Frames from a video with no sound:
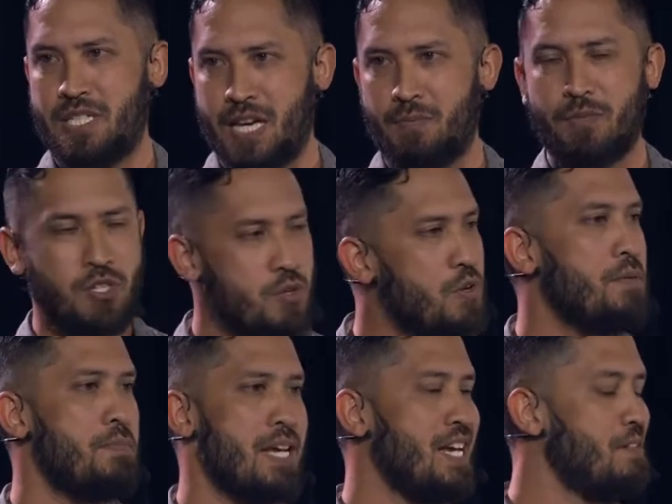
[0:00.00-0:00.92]
tempt you
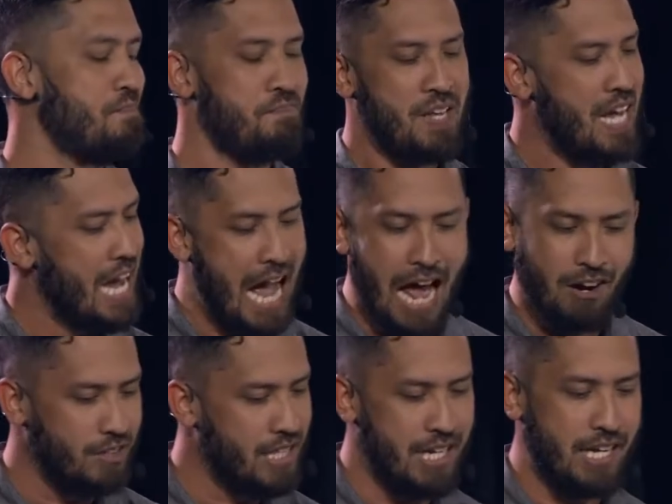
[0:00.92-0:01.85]
and me, I
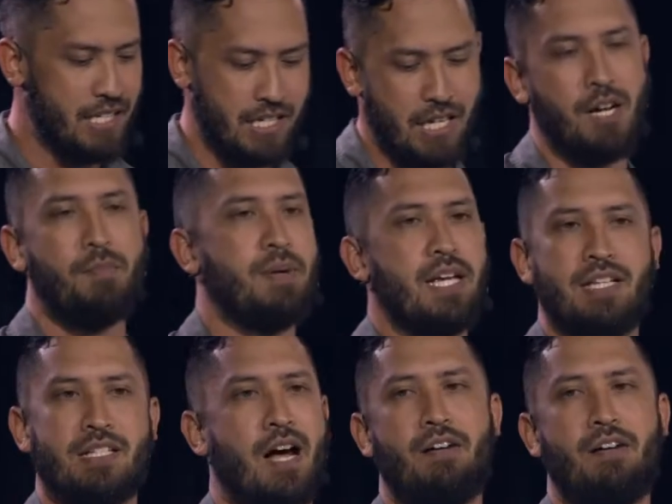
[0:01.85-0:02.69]
don't think it's going to be as